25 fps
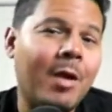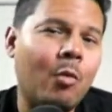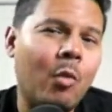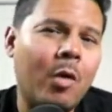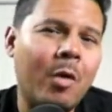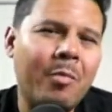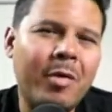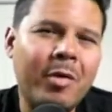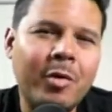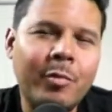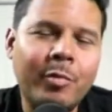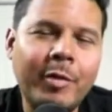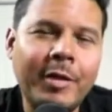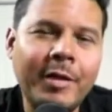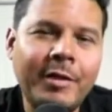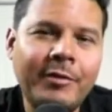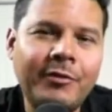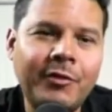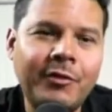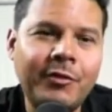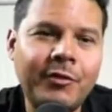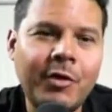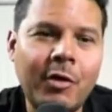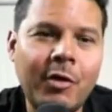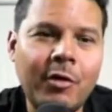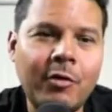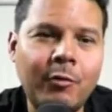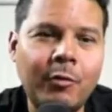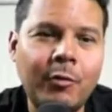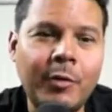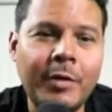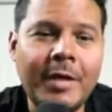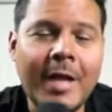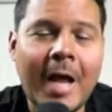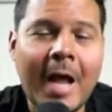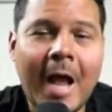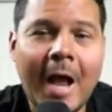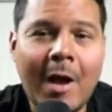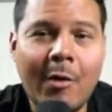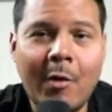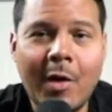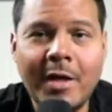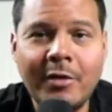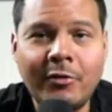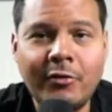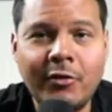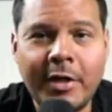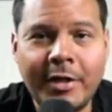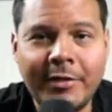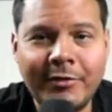And what better place to start with how
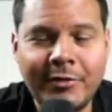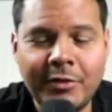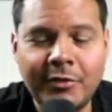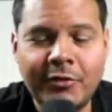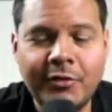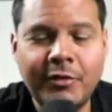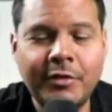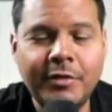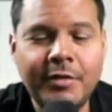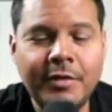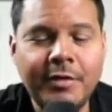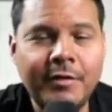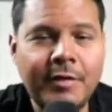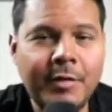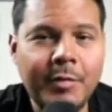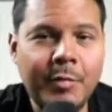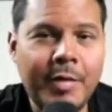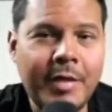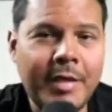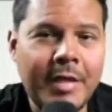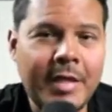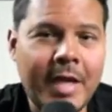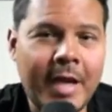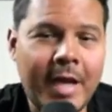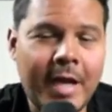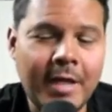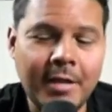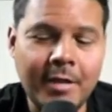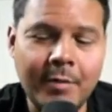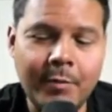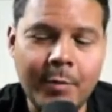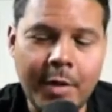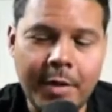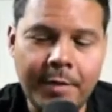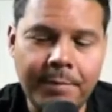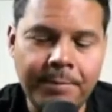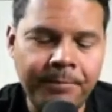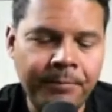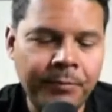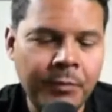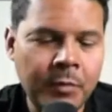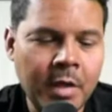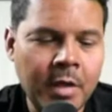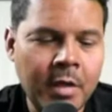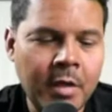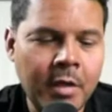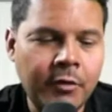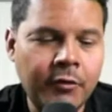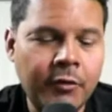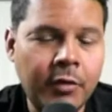I transitioned into being a handyman?
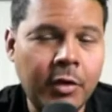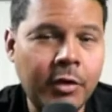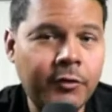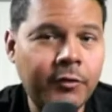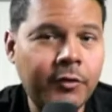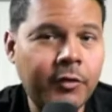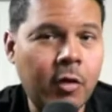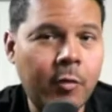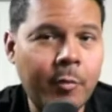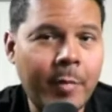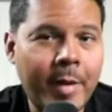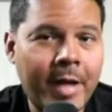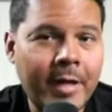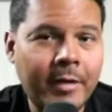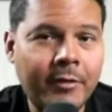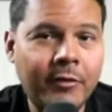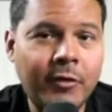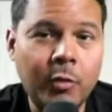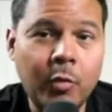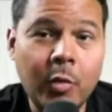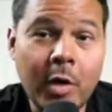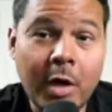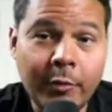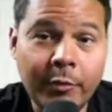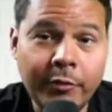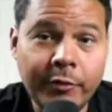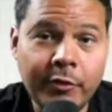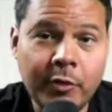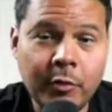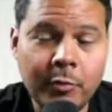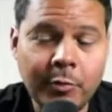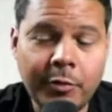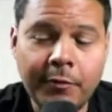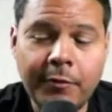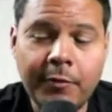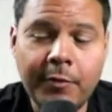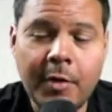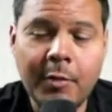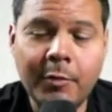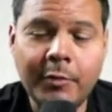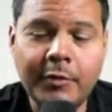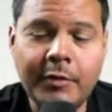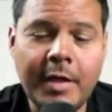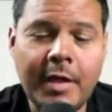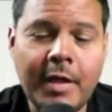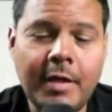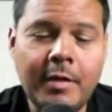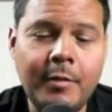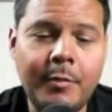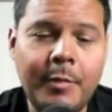So let's go back to what I was doing before I
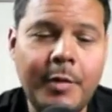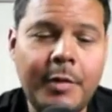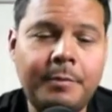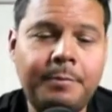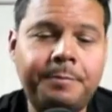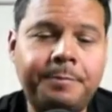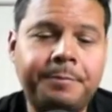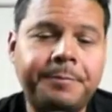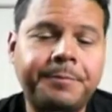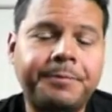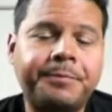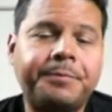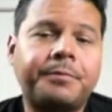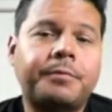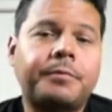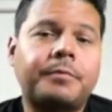was a handyman.